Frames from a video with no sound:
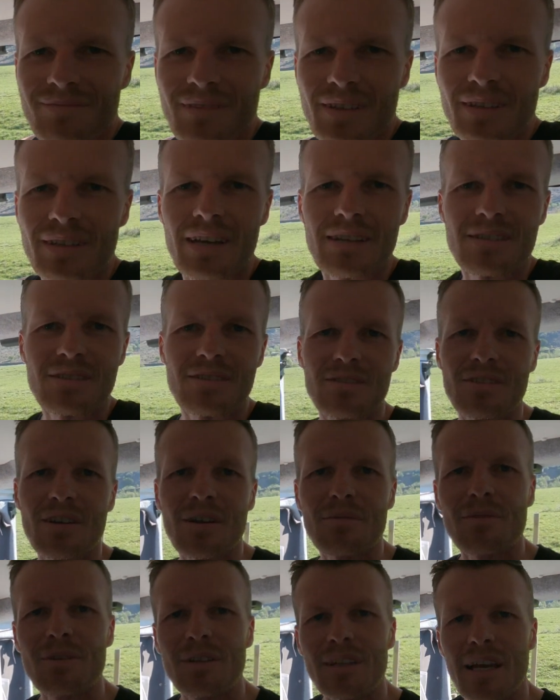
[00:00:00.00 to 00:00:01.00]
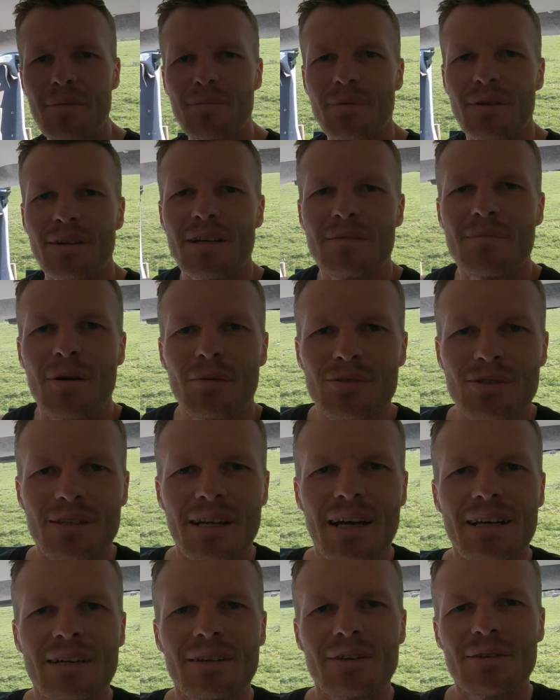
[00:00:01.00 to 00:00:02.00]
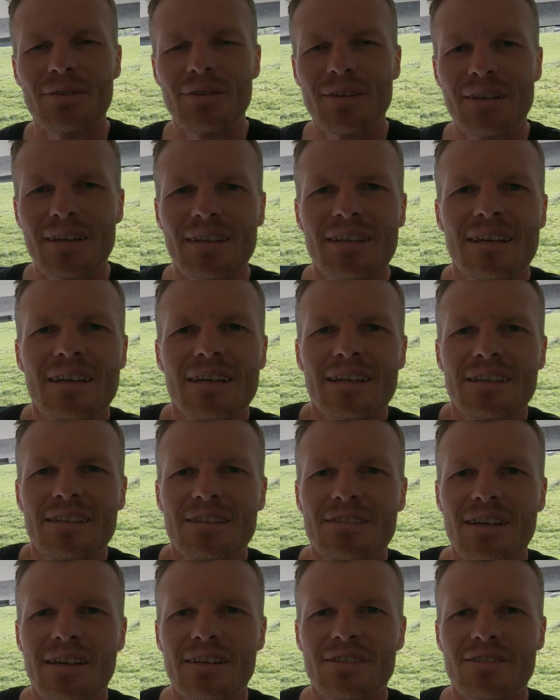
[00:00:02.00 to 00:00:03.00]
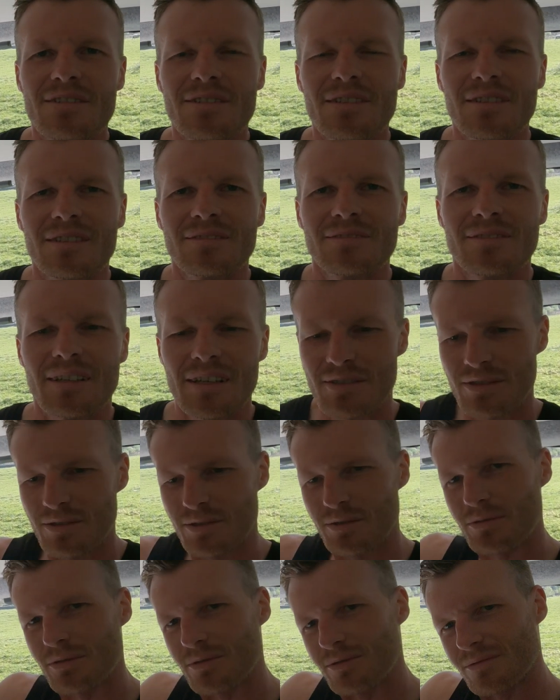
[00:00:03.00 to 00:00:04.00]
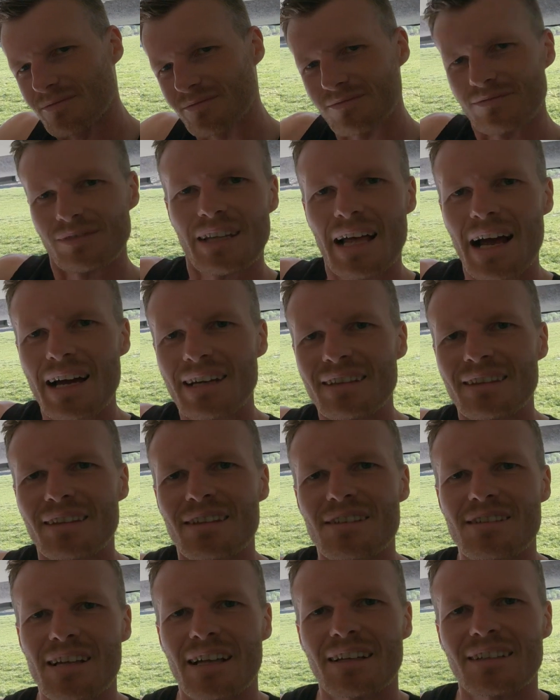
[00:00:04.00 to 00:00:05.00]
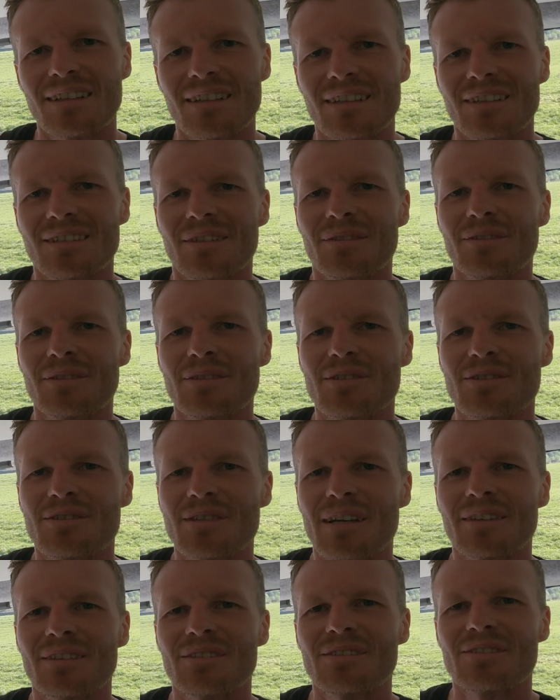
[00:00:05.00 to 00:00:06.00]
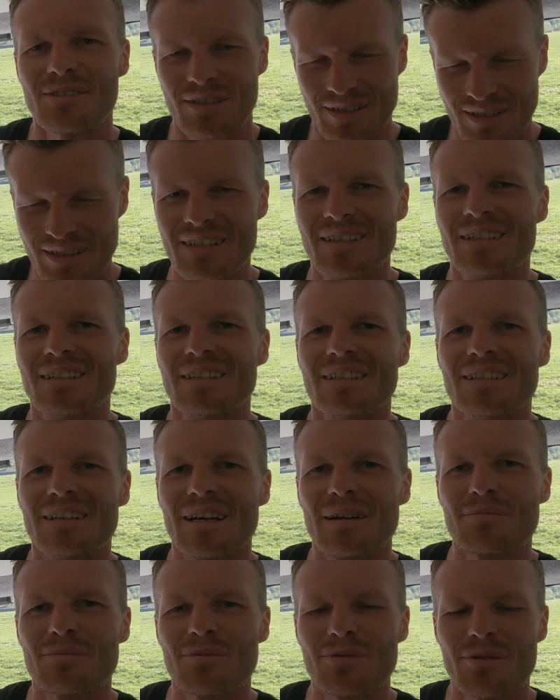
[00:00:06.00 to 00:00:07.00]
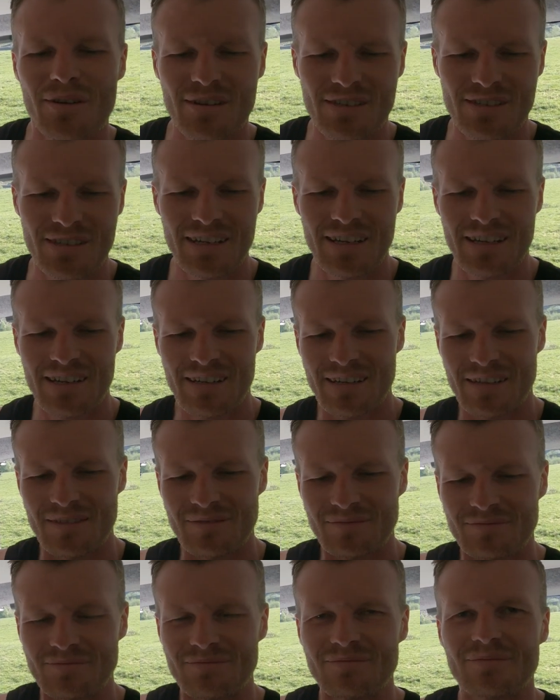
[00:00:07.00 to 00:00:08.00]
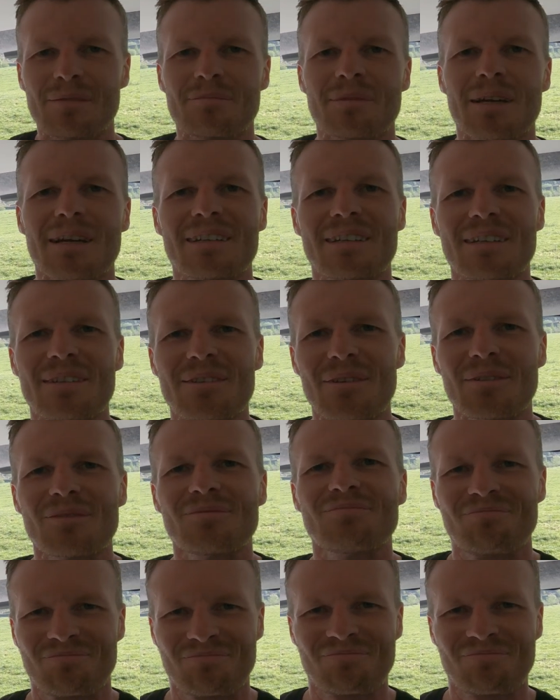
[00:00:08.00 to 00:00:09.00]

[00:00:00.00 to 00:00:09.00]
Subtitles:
Yes, so I'm really happy about starting another section. That's a good line in the sand on this challenge. I'm progressing at it. I'm getting it done.